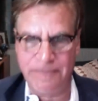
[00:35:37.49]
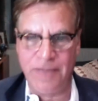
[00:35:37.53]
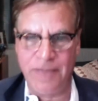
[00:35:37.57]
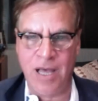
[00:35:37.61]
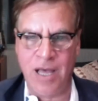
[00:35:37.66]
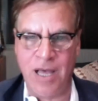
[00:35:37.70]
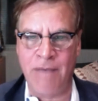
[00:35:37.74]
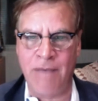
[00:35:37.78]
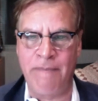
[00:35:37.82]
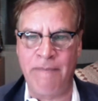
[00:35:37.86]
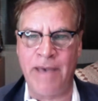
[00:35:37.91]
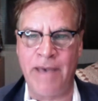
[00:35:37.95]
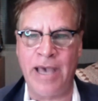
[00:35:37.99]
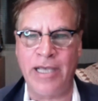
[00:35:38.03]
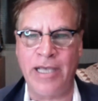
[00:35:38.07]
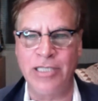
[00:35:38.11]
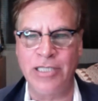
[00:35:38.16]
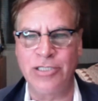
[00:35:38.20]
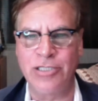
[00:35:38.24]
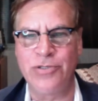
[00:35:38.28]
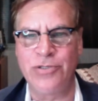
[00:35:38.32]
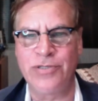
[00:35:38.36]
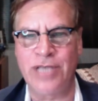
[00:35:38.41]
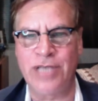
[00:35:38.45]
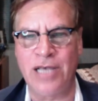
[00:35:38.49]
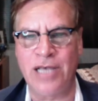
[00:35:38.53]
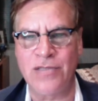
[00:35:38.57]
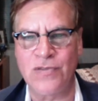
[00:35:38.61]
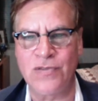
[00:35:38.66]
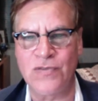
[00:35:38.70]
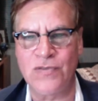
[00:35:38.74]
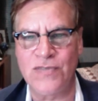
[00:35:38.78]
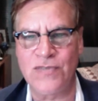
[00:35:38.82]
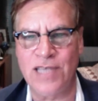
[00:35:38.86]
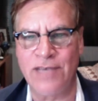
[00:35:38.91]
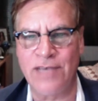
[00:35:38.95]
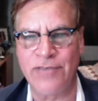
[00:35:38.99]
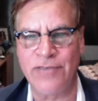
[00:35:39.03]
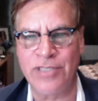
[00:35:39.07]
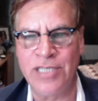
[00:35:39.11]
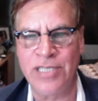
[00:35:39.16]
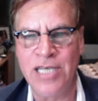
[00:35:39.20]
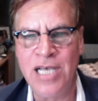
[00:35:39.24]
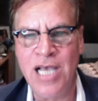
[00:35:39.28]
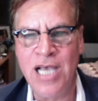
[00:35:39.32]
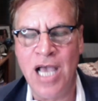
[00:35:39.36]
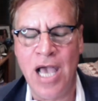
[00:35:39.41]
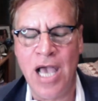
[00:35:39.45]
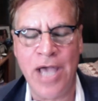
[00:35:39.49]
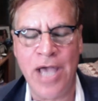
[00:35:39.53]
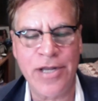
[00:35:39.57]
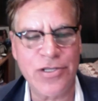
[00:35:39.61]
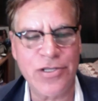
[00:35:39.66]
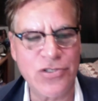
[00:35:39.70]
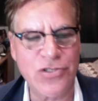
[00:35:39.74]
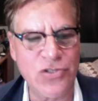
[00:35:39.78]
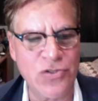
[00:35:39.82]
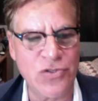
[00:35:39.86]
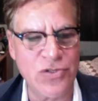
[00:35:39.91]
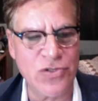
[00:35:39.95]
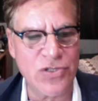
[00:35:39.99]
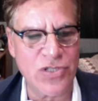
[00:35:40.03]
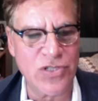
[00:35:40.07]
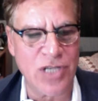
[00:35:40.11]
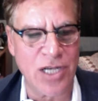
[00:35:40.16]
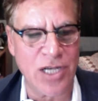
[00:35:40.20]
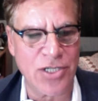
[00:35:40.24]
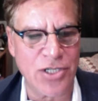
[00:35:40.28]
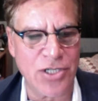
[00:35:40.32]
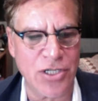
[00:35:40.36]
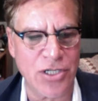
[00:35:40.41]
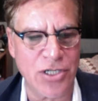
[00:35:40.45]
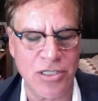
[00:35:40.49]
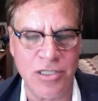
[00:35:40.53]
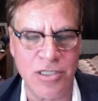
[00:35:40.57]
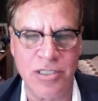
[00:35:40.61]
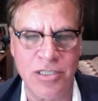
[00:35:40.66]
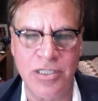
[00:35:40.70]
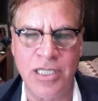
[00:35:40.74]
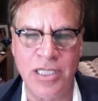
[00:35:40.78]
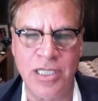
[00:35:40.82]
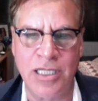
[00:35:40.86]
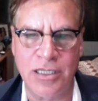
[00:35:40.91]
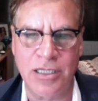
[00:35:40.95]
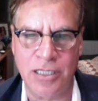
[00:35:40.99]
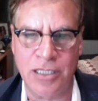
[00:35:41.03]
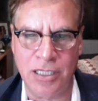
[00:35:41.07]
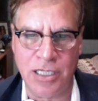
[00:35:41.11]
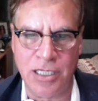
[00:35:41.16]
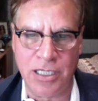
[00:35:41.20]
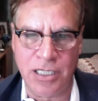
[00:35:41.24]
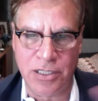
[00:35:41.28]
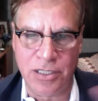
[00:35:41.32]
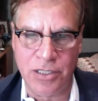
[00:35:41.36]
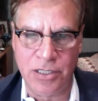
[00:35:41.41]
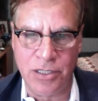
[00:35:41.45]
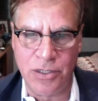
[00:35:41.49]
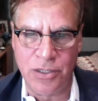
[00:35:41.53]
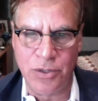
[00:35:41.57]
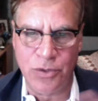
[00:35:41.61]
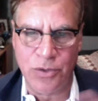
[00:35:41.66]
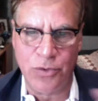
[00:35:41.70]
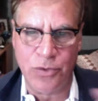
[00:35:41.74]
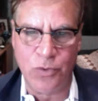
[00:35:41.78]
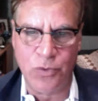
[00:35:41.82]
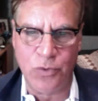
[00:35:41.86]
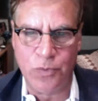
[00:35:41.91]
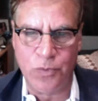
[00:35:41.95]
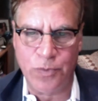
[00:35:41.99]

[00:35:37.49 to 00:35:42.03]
back in 2007, and as soon as Sacha heard that the the,